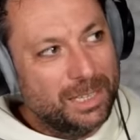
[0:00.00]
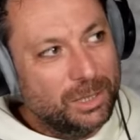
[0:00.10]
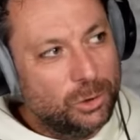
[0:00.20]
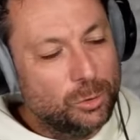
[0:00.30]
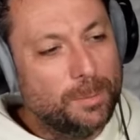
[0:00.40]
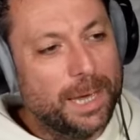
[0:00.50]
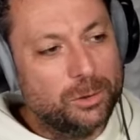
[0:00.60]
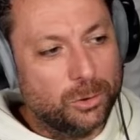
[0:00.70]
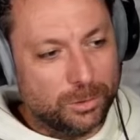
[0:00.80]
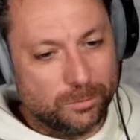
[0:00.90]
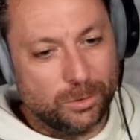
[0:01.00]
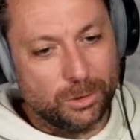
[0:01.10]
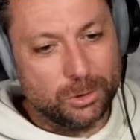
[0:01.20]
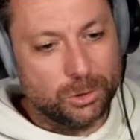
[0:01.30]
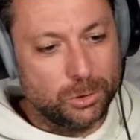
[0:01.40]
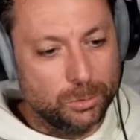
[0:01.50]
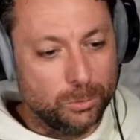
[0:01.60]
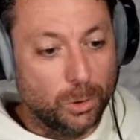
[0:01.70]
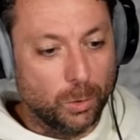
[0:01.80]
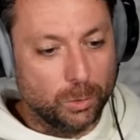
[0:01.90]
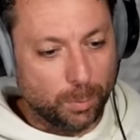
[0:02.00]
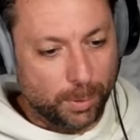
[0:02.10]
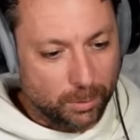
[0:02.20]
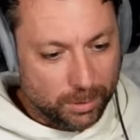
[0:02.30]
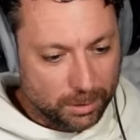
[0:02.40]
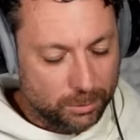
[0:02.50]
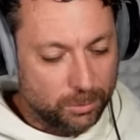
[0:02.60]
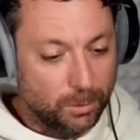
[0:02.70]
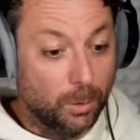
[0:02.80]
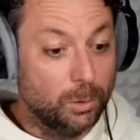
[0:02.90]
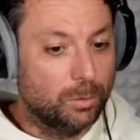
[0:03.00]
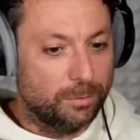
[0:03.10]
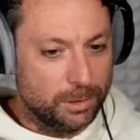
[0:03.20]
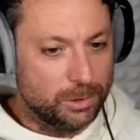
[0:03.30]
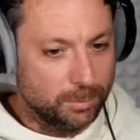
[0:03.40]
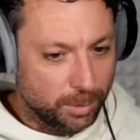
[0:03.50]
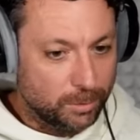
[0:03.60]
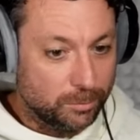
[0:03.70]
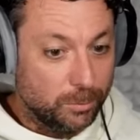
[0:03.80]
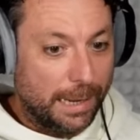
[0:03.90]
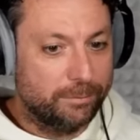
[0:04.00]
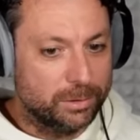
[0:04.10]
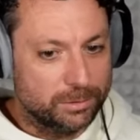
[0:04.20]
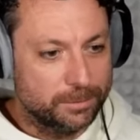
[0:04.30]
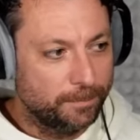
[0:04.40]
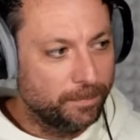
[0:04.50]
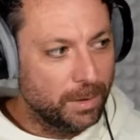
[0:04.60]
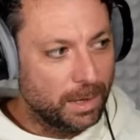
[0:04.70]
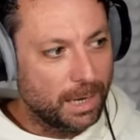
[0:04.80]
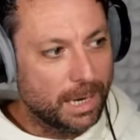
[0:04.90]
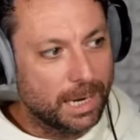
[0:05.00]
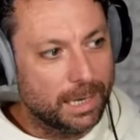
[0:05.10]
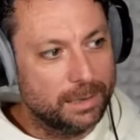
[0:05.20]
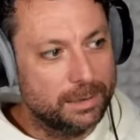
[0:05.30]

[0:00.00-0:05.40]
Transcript: you made your research, you know your product, you know your vision because you have it. And